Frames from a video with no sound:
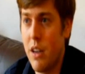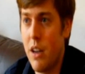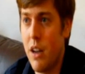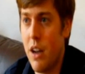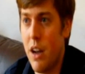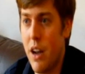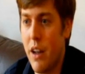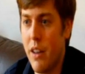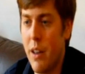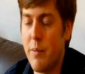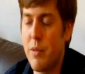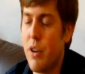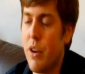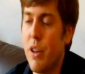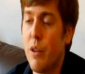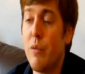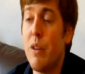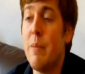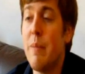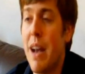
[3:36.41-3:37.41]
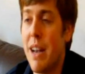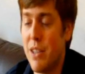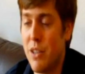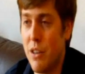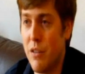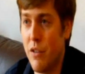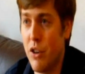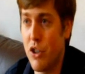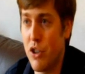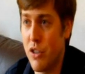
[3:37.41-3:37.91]
The
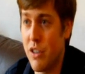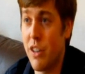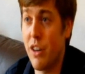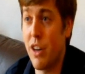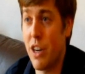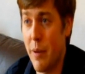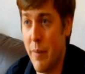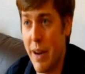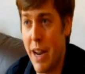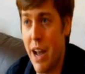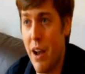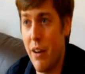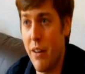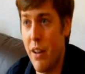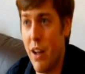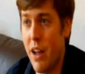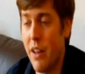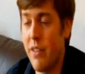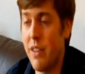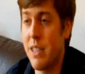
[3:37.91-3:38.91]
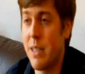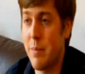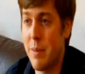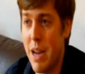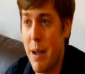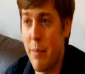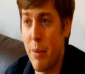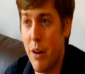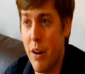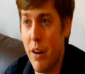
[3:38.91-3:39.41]
remastered versions that are coming out in
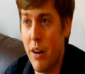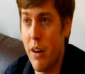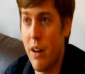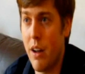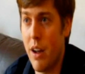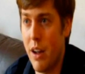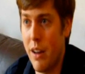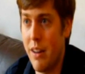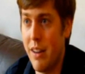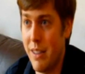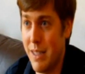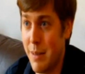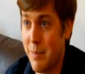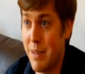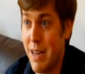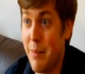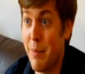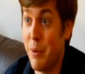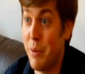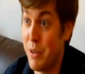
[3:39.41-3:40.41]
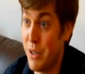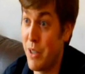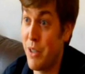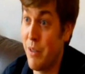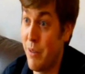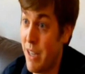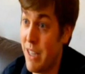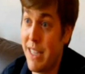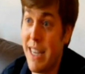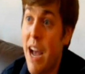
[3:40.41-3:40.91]
September, which is,
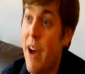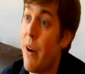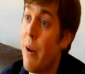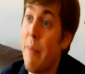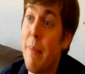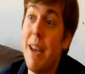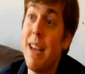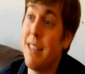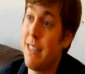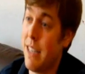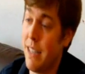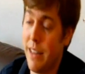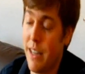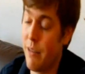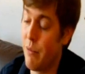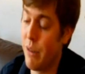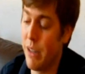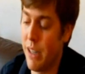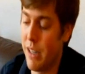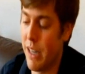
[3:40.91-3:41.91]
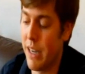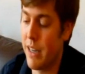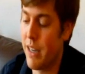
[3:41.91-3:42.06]
they sound amazing. They really